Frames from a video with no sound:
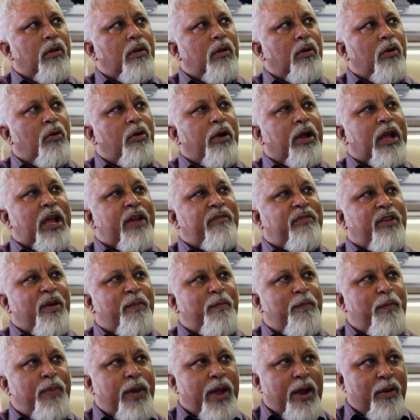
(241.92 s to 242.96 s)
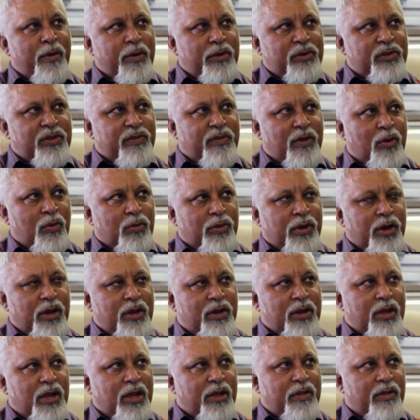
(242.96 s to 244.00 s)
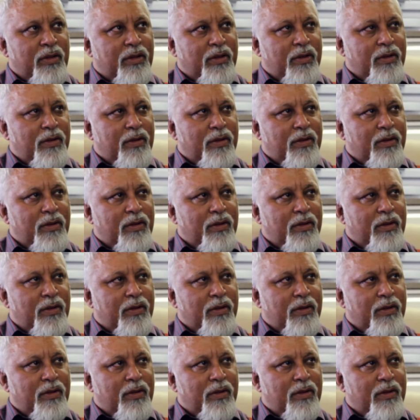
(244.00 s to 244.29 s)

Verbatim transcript: Or I gave the appearance of holding it together.